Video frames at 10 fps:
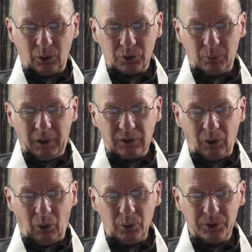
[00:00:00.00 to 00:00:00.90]
Dr.
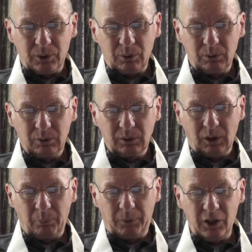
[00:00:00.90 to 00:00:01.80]
Ambedkar also
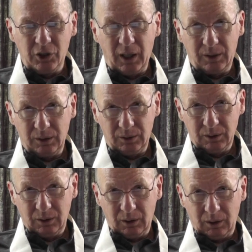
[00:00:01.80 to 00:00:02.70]
appreciated
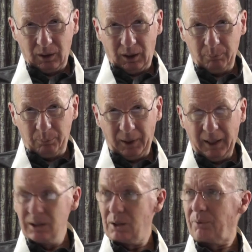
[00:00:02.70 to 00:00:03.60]
and
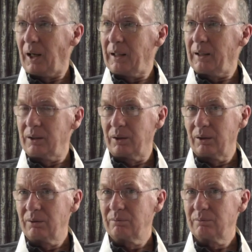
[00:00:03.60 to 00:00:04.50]
played the violin.